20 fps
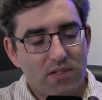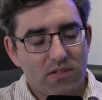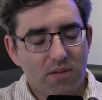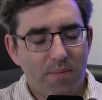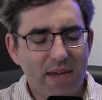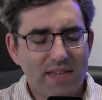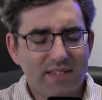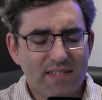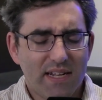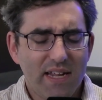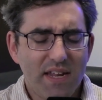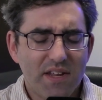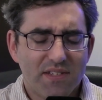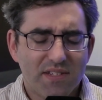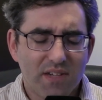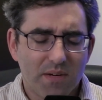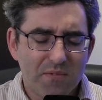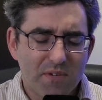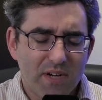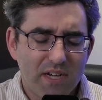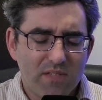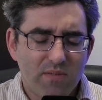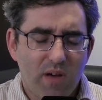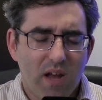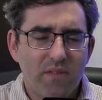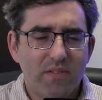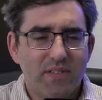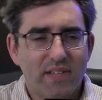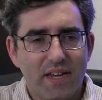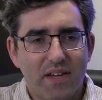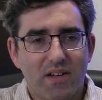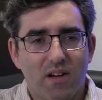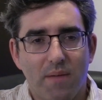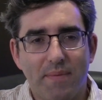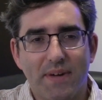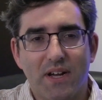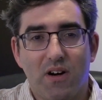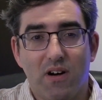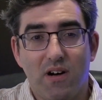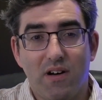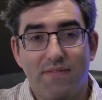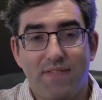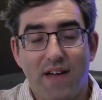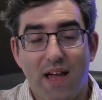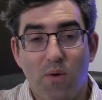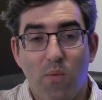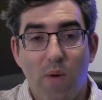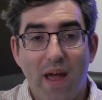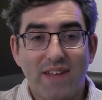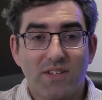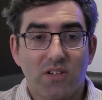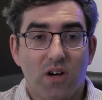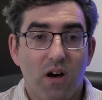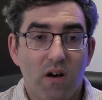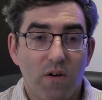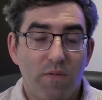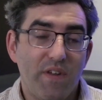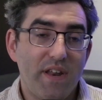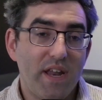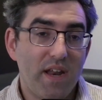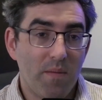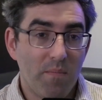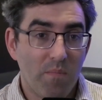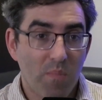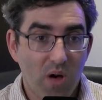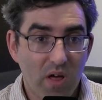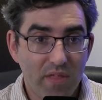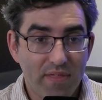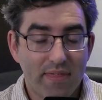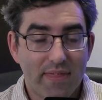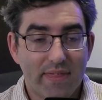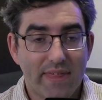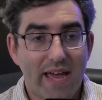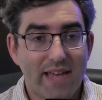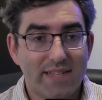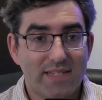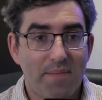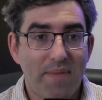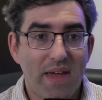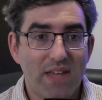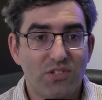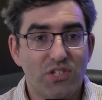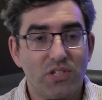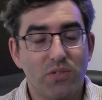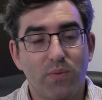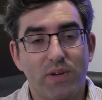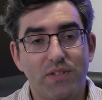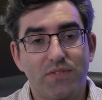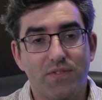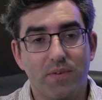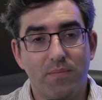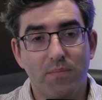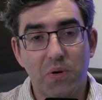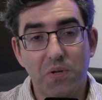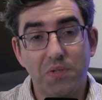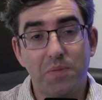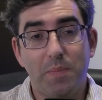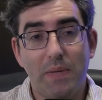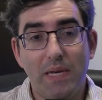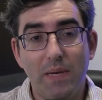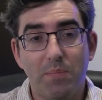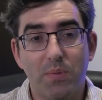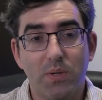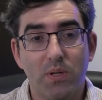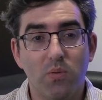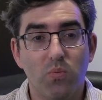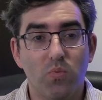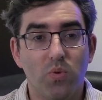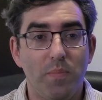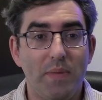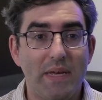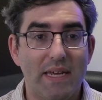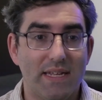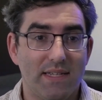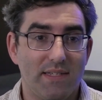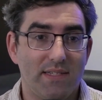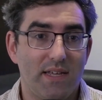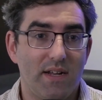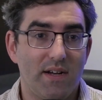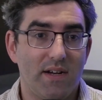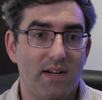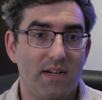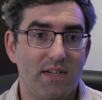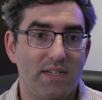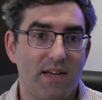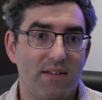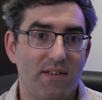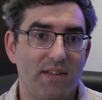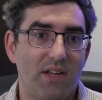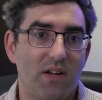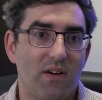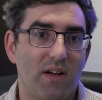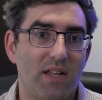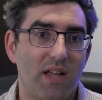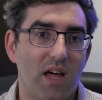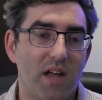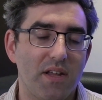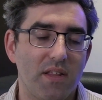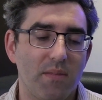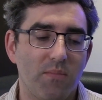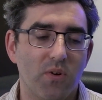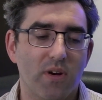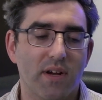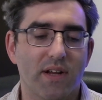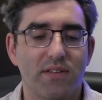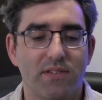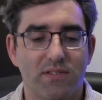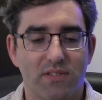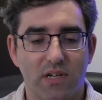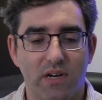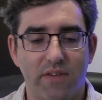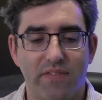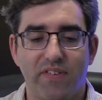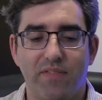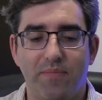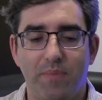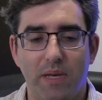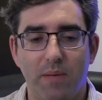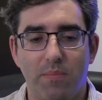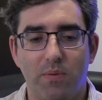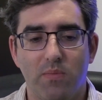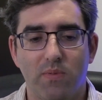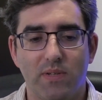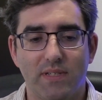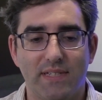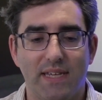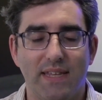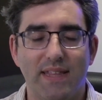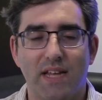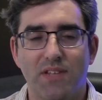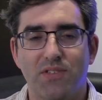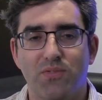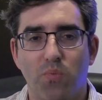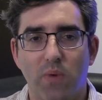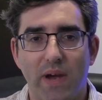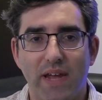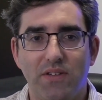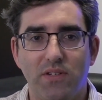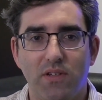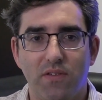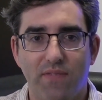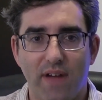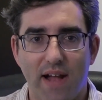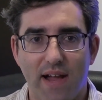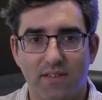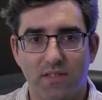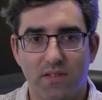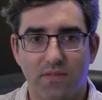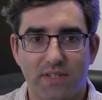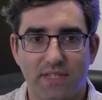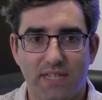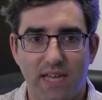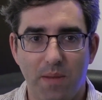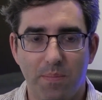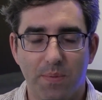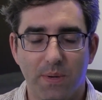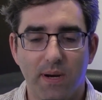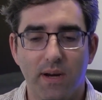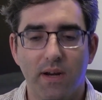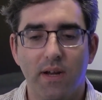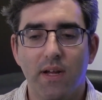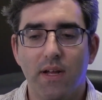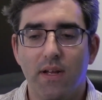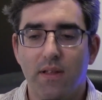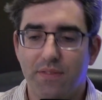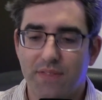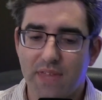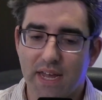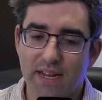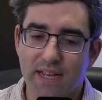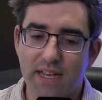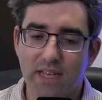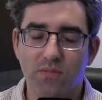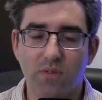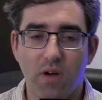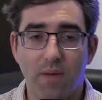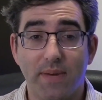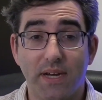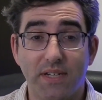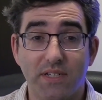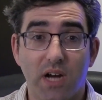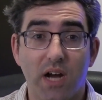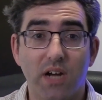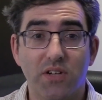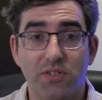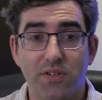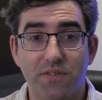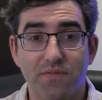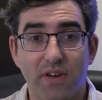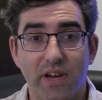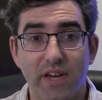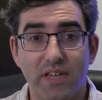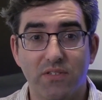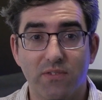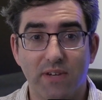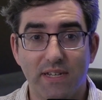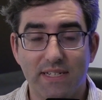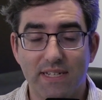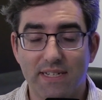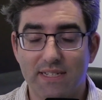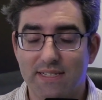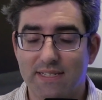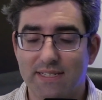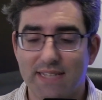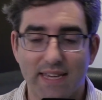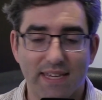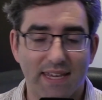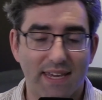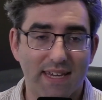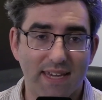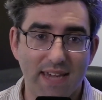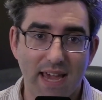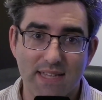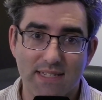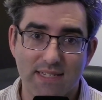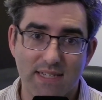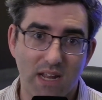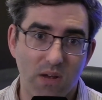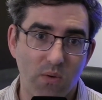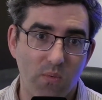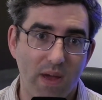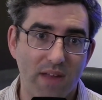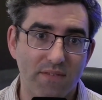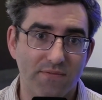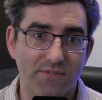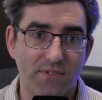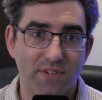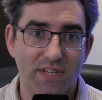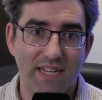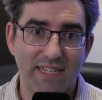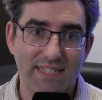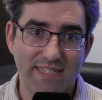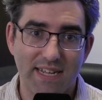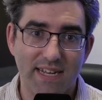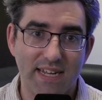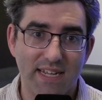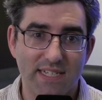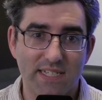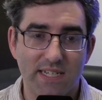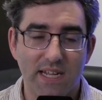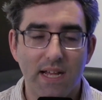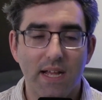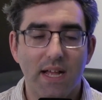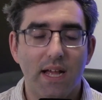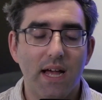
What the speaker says: So basically, to summarize what it was like coming off, I went off it in a month, as I mentioned, which for most people would be considered, a lot of the more conservative people will say that's way too fast of a taper. That is what my doctor advised, so I didn't second guess it. I went for it, I did it.